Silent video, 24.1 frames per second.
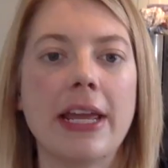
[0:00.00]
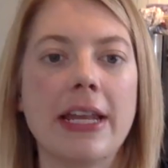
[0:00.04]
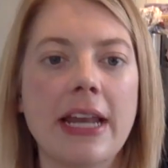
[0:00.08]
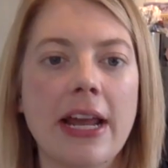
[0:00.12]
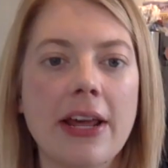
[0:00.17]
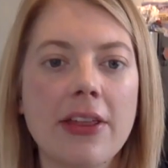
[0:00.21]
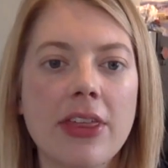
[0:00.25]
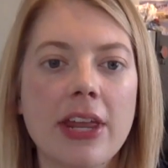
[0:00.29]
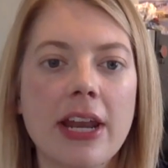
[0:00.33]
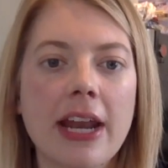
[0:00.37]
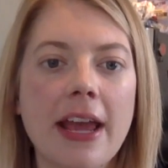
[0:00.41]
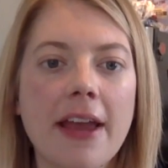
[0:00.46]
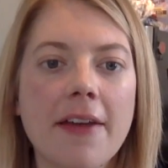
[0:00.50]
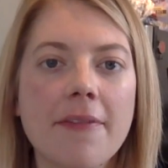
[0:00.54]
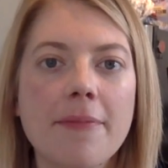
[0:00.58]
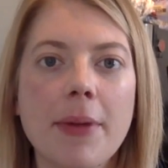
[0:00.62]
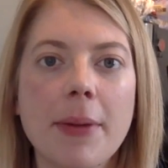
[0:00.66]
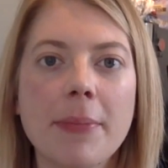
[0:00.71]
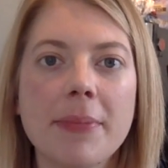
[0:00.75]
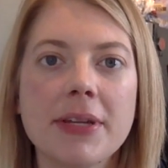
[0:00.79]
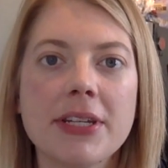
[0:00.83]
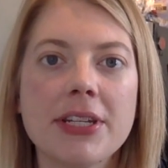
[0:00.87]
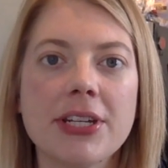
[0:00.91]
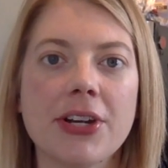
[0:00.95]
now that I have
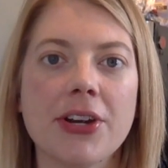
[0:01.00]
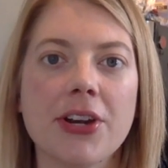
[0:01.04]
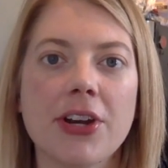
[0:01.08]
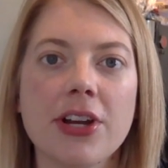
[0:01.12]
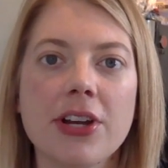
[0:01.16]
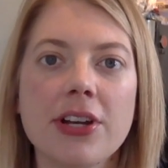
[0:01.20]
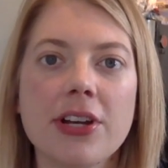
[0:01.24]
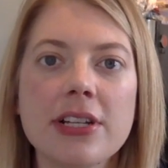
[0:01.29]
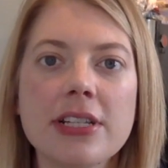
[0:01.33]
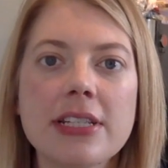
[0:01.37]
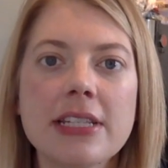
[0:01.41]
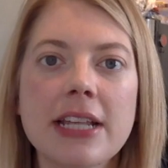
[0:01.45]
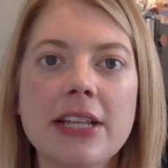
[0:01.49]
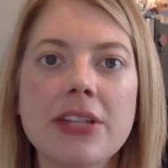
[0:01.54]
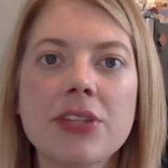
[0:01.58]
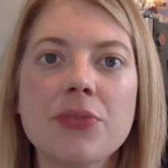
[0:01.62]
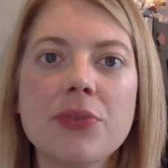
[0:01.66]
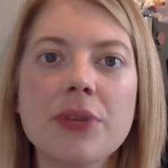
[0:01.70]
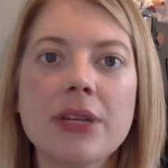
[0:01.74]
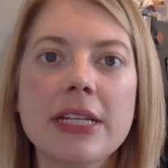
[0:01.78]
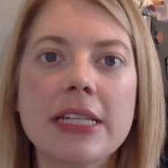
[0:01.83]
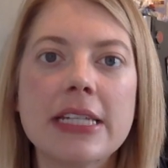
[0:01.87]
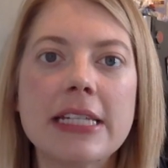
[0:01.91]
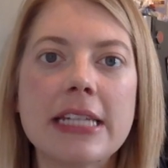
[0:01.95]
my materials, let's
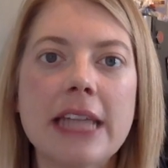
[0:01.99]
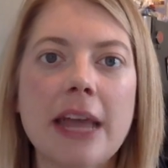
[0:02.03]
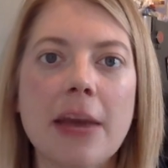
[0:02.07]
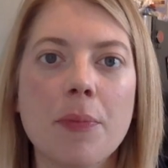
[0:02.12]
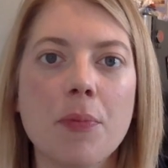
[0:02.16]
read step